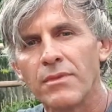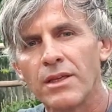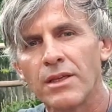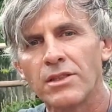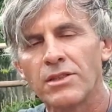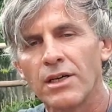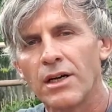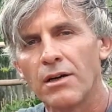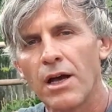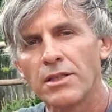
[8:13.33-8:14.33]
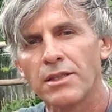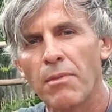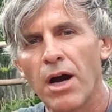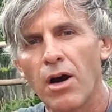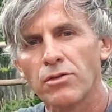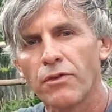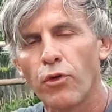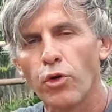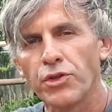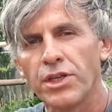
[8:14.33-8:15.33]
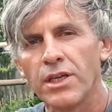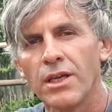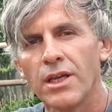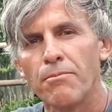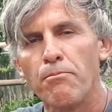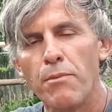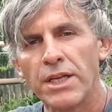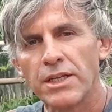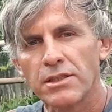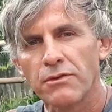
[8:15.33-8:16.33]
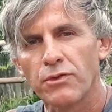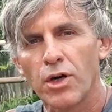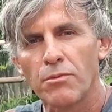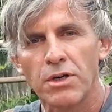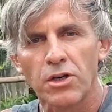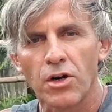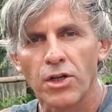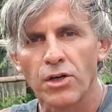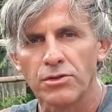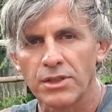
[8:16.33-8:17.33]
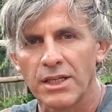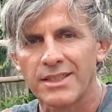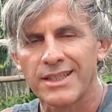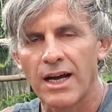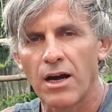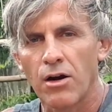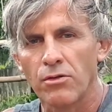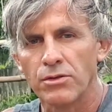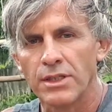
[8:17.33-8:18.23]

it's about 40 minutes from Coron town.